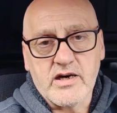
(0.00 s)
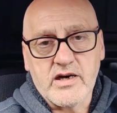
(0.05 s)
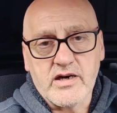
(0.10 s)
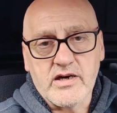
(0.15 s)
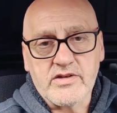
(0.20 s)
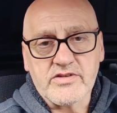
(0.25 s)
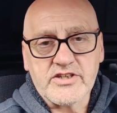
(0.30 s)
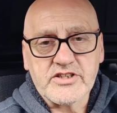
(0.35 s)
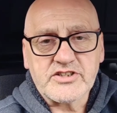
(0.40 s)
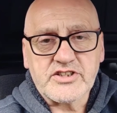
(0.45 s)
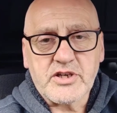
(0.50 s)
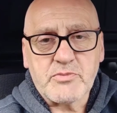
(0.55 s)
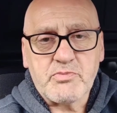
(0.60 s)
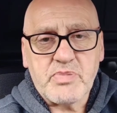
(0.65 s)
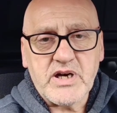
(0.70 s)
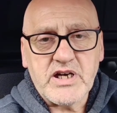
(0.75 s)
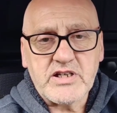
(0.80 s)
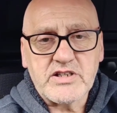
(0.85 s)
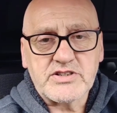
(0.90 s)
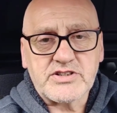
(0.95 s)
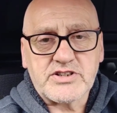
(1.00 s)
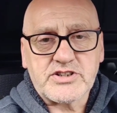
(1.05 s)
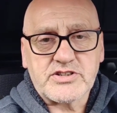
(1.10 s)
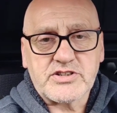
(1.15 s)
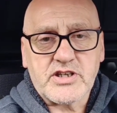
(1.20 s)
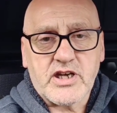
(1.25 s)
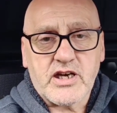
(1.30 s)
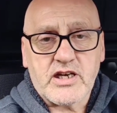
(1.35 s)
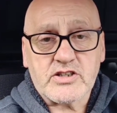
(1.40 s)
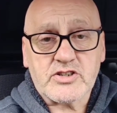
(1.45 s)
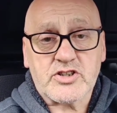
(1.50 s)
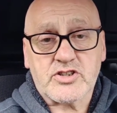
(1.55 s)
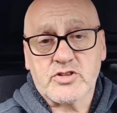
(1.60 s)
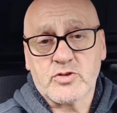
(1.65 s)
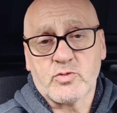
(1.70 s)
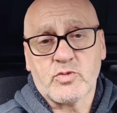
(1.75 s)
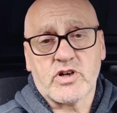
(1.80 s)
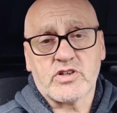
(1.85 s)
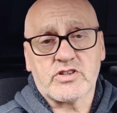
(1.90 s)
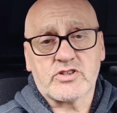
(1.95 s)
And the debate as
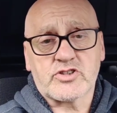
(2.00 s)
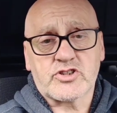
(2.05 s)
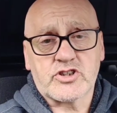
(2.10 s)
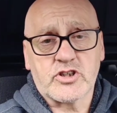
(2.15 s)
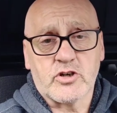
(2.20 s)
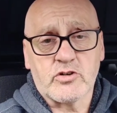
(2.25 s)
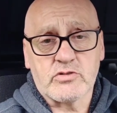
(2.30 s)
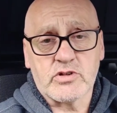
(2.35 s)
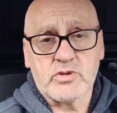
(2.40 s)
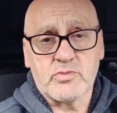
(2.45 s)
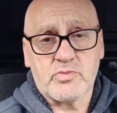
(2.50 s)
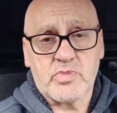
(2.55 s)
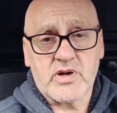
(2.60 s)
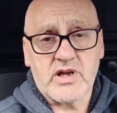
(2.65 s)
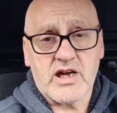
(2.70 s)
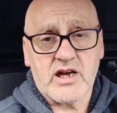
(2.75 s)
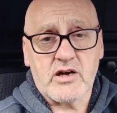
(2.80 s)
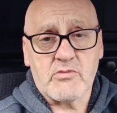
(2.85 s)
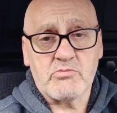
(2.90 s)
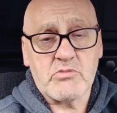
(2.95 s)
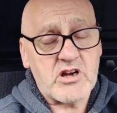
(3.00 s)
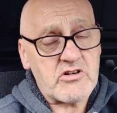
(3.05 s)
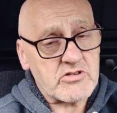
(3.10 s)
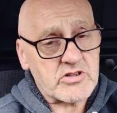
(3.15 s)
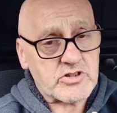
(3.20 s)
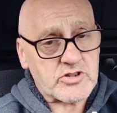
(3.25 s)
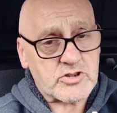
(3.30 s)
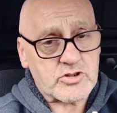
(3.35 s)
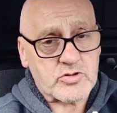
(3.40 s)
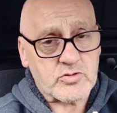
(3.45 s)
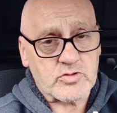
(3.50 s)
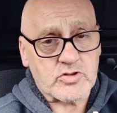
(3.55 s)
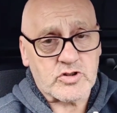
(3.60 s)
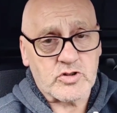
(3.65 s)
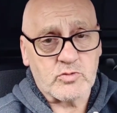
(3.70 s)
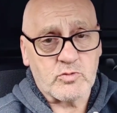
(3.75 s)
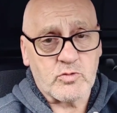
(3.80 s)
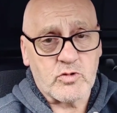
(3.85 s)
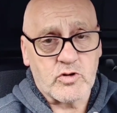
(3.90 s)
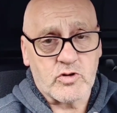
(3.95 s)
to whether Tony Blair merits such
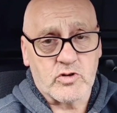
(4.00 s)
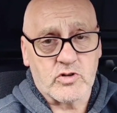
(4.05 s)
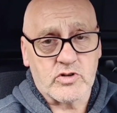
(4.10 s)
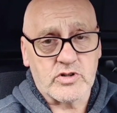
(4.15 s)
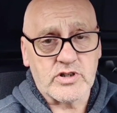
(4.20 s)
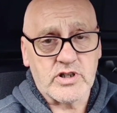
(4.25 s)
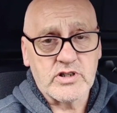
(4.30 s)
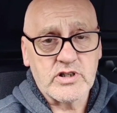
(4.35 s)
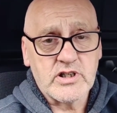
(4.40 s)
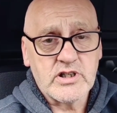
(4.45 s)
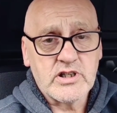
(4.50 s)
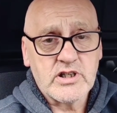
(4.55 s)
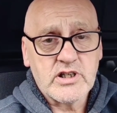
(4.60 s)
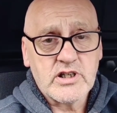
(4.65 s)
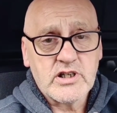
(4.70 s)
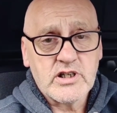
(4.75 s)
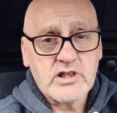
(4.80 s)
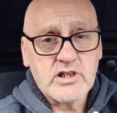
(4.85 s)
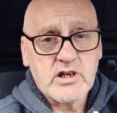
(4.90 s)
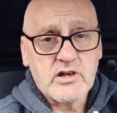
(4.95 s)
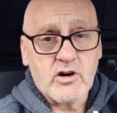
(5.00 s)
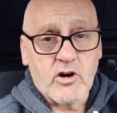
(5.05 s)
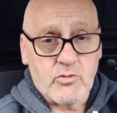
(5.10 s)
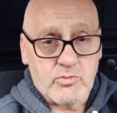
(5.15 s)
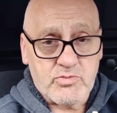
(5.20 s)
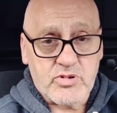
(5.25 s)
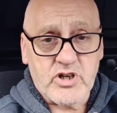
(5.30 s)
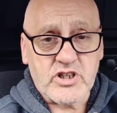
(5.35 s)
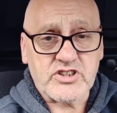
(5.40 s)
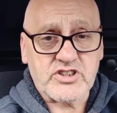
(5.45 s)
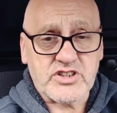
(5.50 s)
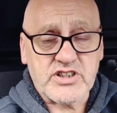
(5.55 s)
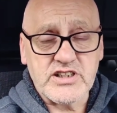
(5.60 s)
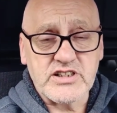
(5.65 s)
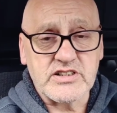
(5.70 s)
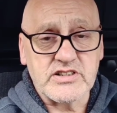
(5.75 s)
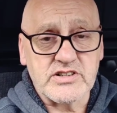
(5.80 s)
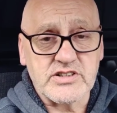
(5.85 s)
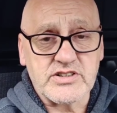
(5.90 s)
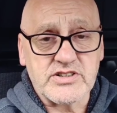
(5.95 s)
award or
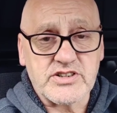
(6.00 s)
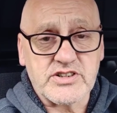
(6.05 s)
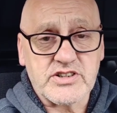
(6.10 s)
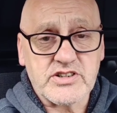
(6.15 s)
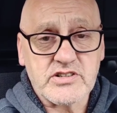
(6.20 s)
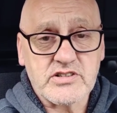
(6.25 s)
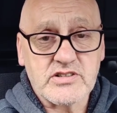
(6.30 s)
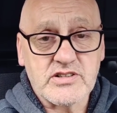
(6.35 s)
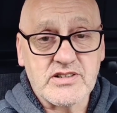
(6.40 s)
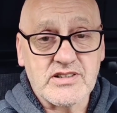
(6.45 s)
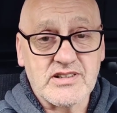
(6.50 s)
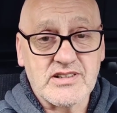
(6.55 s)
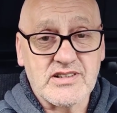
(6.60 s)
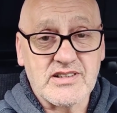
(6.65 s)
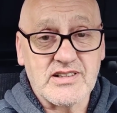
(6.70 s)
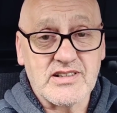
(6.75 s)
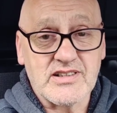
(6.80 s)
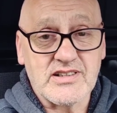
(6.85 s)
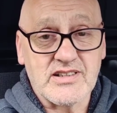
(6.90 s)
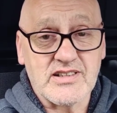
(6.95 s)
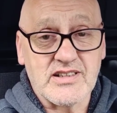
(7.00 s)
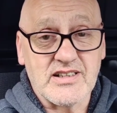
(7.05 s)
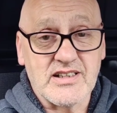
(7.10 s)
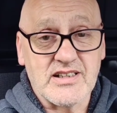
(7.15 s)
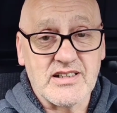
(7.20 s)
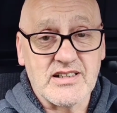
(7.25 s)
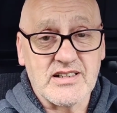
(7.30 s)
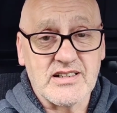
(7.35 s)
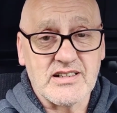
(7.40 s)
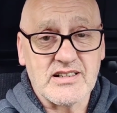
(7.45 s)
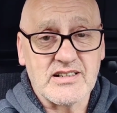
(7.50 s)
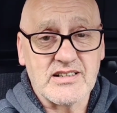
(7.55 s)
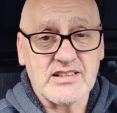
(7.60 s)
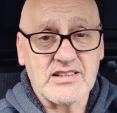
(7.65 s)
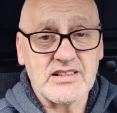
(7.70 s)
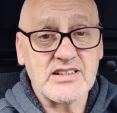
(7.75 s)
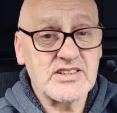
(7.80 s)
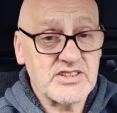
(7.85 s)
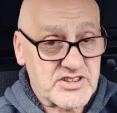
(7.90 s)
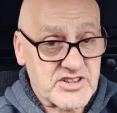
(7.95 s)
prestige
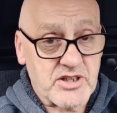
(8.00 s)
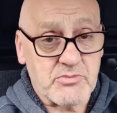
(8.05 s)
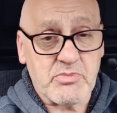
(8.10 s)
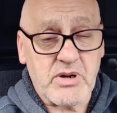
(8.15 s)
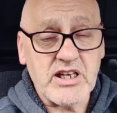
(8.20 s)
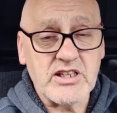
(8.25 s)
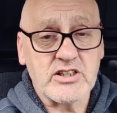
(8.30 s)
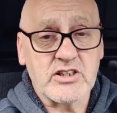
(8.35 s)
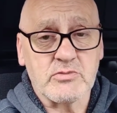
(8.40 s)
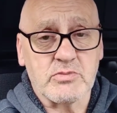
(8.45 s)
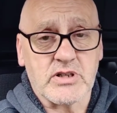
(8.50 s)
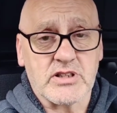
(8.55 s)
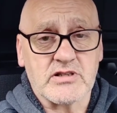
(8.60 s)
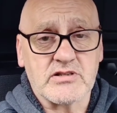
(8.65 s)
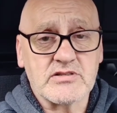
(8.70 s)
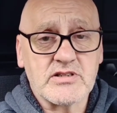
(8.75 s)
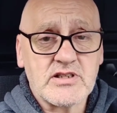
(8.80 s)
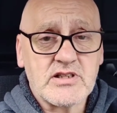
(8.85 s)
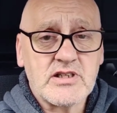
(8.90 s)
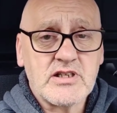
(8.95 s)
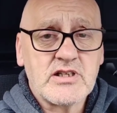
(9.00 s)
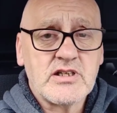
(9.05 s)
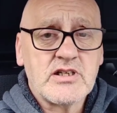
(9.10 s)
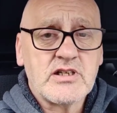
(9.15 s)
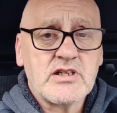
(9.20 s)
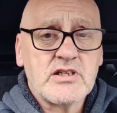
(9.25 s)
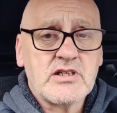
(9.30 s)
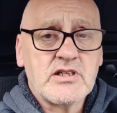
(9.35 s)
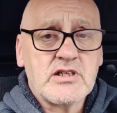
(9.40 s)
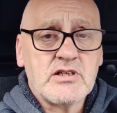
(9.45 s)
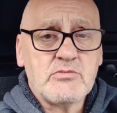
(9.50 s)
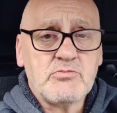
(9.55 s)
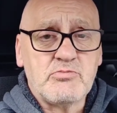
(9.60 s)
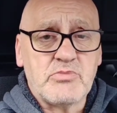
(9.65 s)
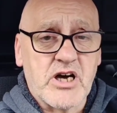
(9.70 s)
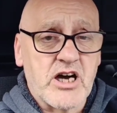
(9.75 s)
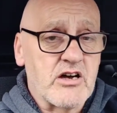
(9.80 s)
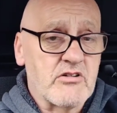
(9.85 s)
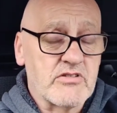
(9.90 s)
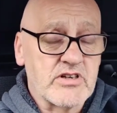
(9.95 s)
is debatable.
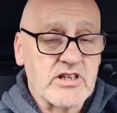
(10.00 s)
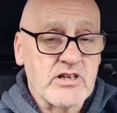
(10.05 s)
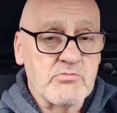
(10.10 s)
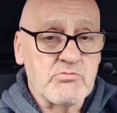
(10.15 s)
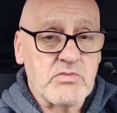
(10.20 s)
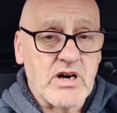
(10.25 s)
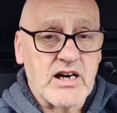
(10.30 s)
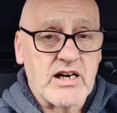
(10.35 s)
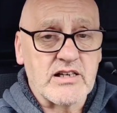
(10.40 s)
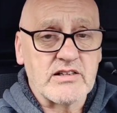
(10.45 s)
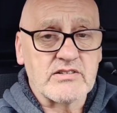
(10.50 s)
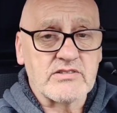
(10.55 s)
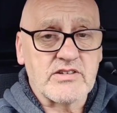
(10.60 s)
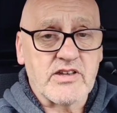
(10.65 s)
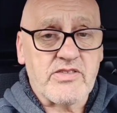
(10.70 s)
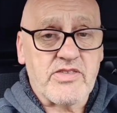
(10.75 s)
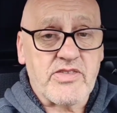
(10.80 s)
Bearing in mind the